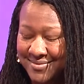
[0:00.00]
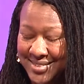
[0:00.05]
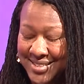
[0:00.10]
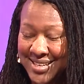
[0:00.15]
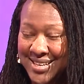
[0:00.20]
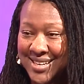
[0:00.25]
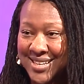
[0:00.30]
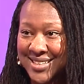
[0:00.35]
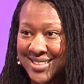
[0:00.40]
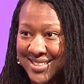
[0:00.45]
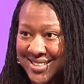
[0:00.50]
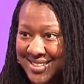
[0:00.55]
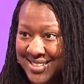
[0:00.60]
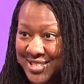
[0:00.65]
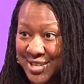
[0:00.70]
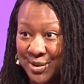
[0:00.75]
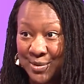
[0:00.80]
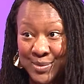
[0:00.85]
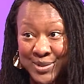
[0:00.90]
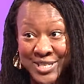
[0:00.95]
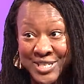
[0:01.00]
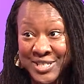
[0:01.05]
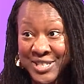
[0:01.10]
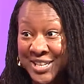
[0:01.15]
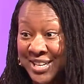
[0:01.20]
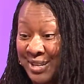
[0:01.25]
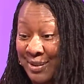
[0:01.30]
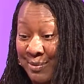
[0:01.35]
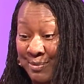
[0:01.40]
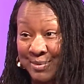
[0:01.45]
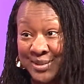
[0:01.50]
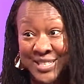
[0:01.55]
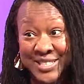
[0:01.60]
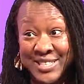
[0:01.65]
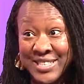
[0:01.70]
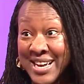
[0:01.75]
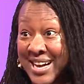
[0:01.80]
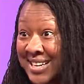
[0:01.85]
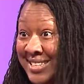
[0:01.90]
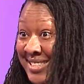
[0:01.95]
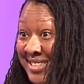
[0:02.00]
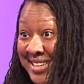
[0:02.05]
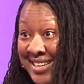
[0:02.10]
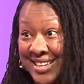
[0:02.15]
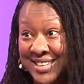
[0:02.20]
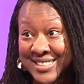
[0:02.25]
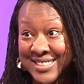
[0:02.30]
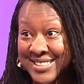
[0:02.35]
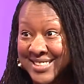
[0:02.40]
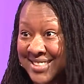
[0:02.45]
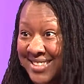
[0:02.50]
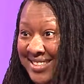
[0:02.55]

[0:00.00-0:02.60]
Yeah. So we just just knocked it out.